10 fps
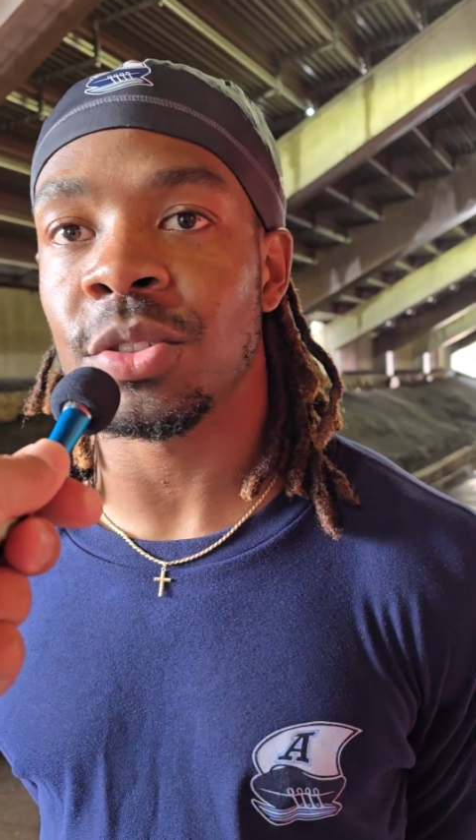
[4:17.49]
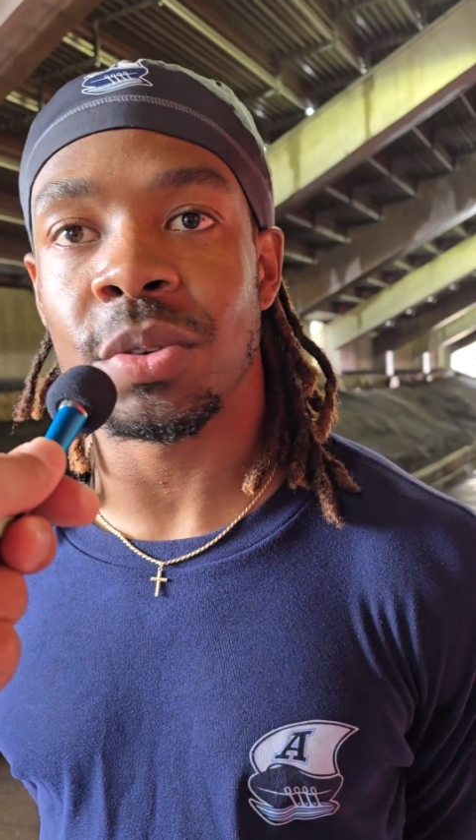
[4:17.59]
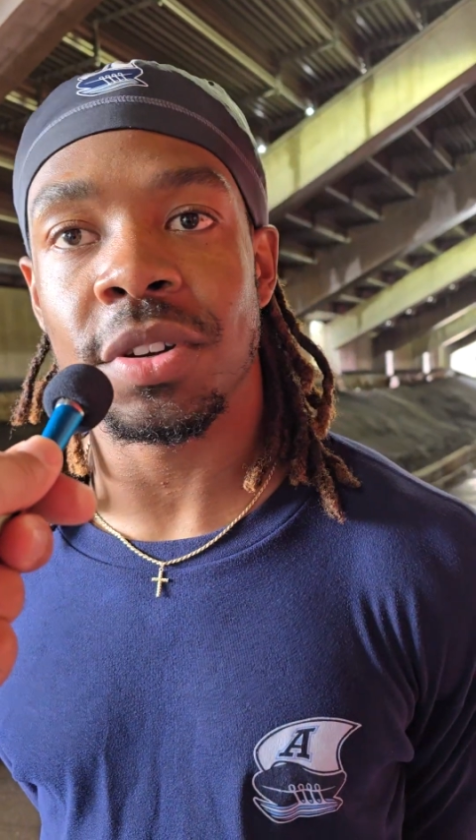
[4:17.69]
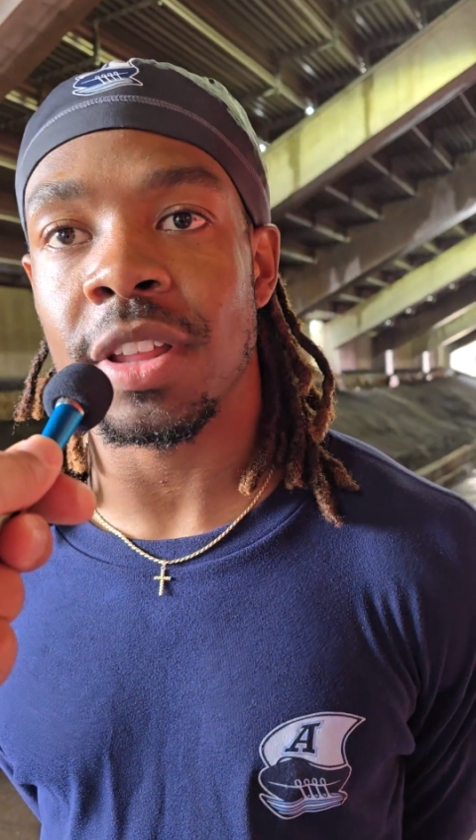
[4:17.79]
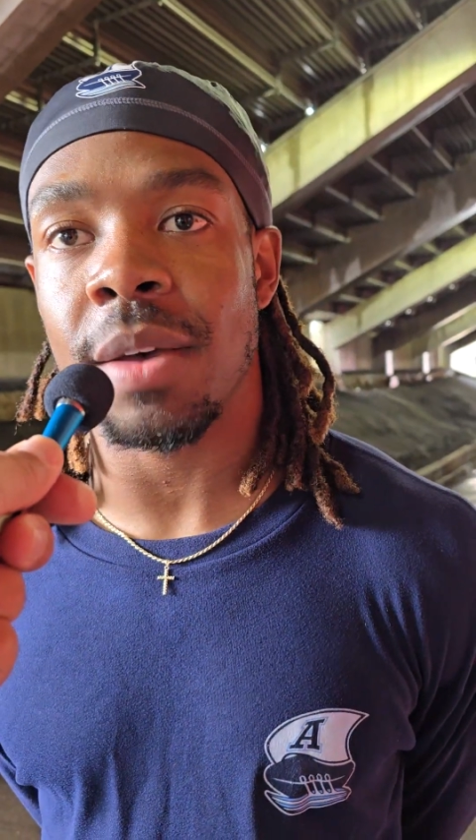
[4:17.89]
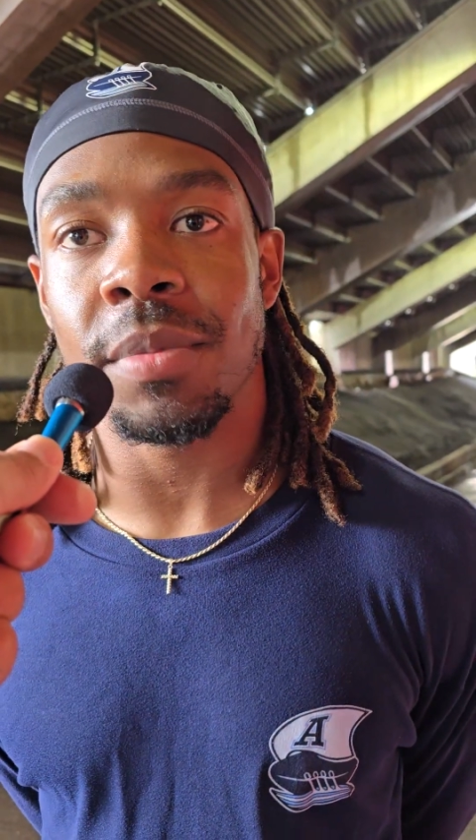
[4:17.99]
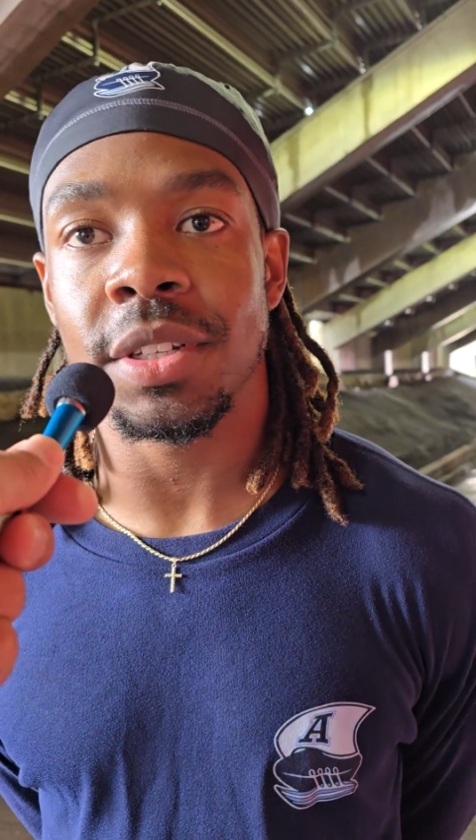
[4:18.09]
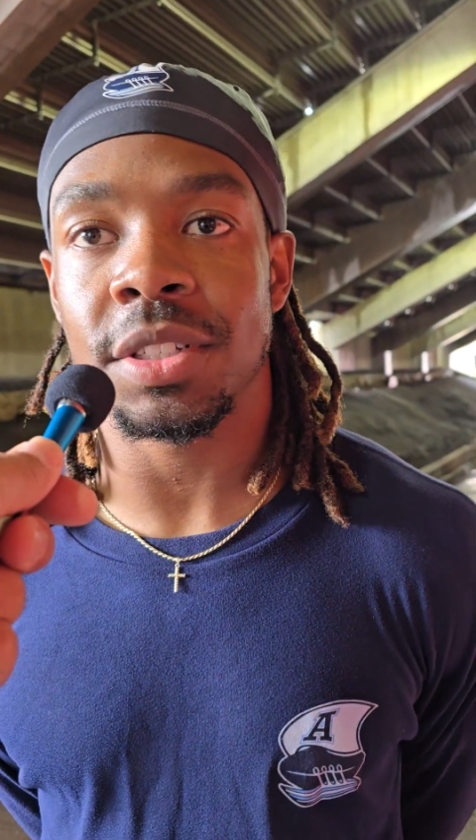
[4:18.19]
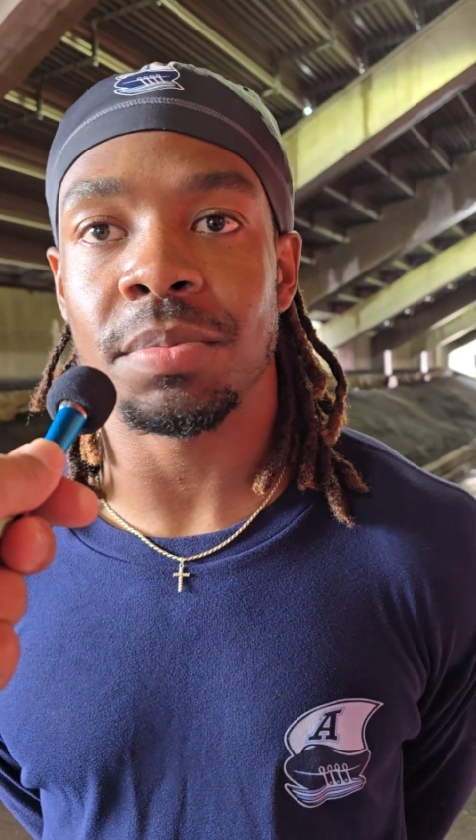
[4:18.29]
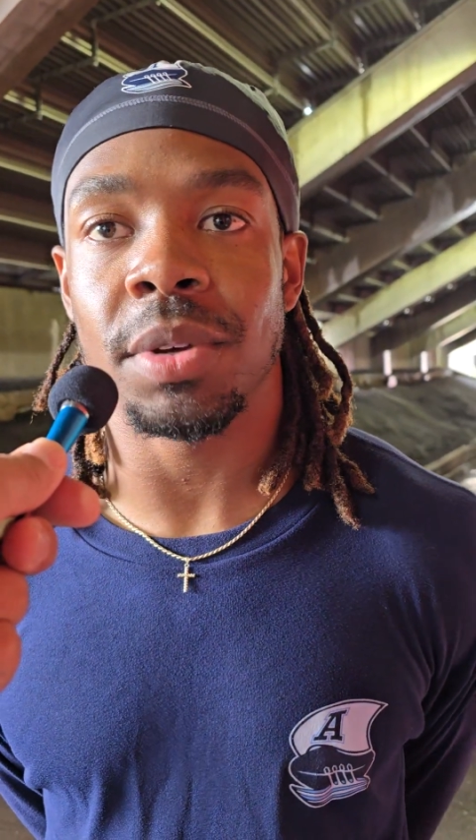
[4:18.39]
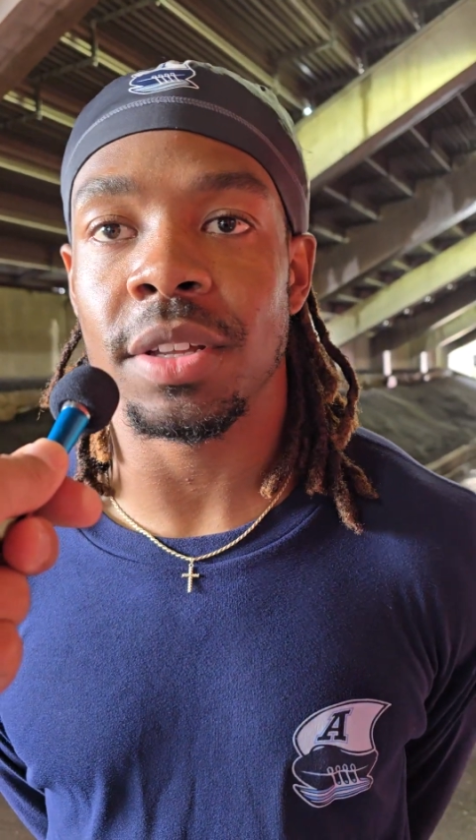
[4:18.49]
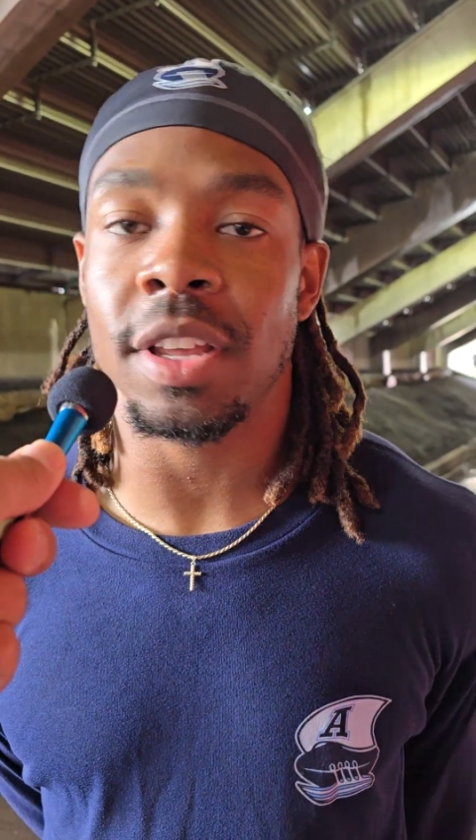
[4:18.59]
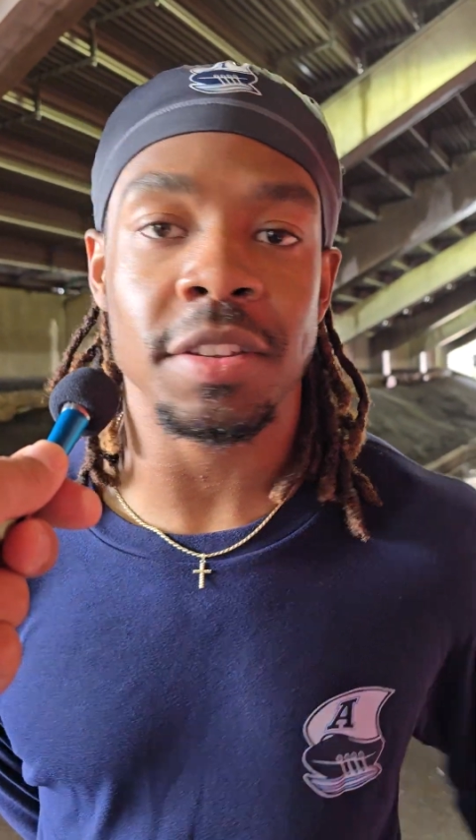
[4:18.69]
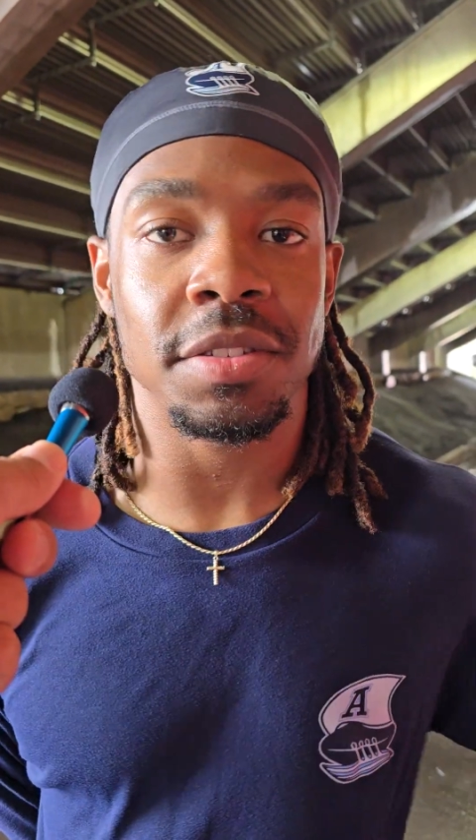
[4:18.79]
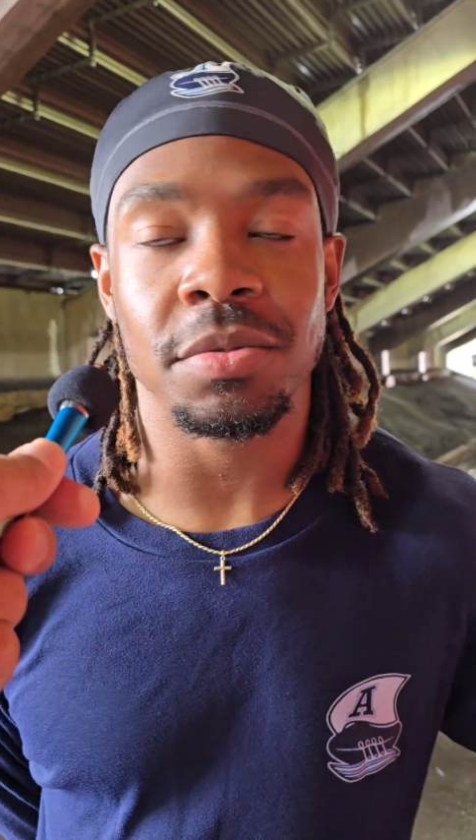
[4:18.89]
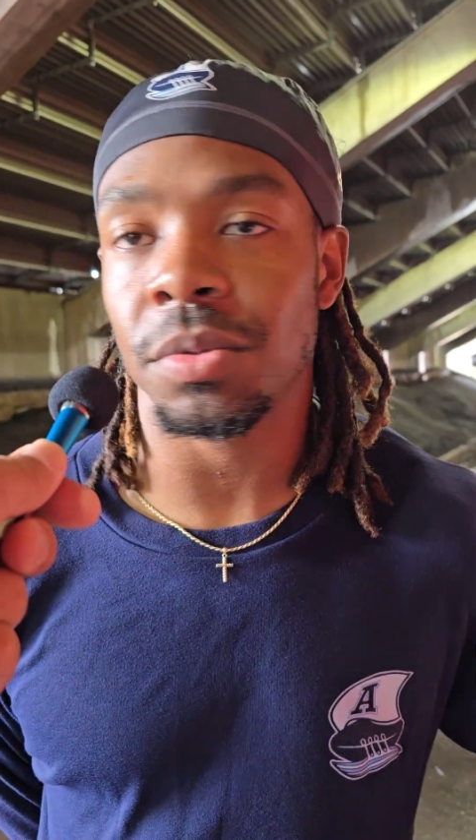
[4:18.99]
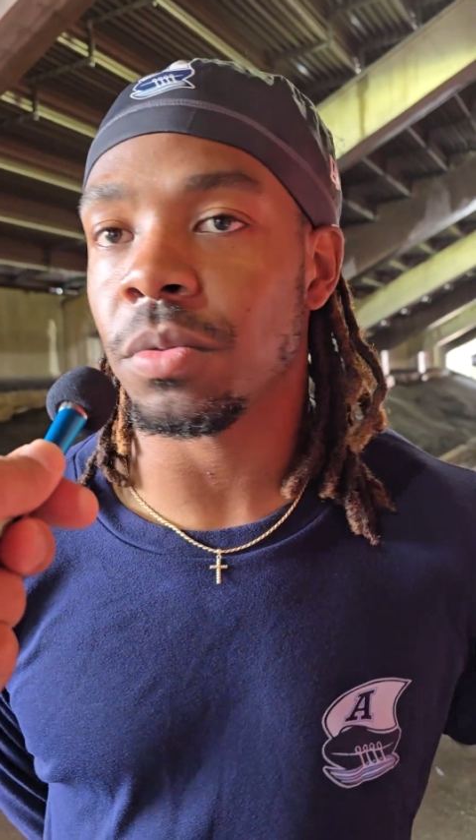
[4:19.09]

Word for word: Twitter that much, but that's